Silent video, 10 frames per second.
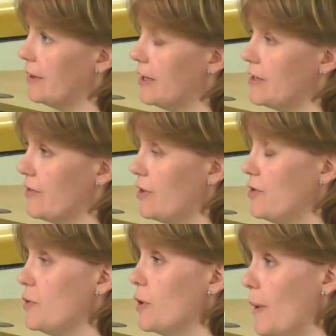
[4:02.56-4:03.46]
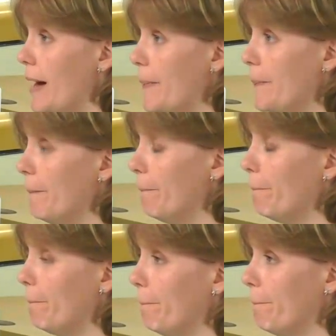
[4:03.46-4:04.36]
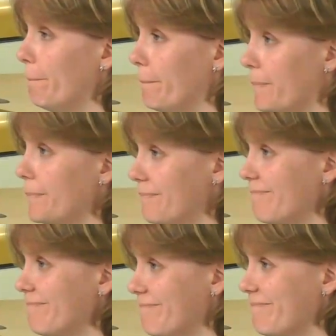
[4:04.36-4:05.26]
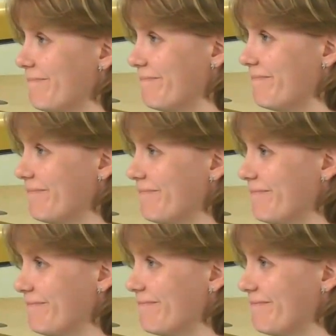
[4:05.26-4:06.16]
No, there's nobody else that we know of.